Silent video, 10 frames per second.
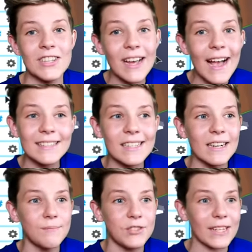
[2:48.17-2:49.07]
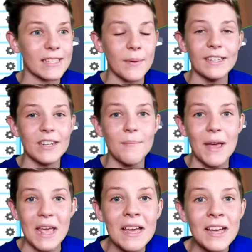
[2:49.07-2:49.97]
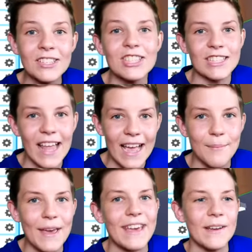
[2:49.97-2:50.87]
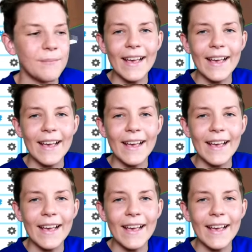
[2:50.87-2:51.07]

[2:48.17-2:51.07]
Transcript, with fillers: so you guys can dress up and adopt me just like me.